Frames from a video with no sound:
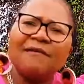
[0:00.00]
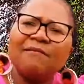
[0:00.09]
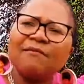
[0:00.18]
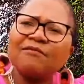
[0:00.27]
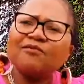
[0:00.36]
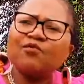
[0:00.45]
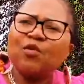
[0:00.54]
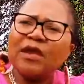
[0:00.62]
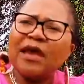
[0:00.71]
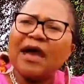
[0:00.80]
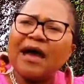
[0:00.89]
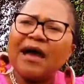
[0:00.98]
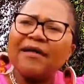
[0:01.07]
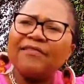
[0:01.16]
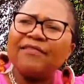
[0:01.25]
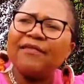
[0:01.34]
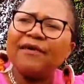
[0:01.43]
because we are
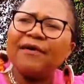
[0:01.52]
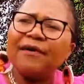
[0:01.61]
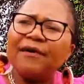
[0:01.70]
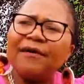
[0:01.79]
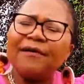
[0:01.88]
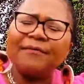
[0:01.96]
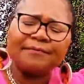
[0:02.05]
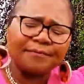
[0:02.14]
the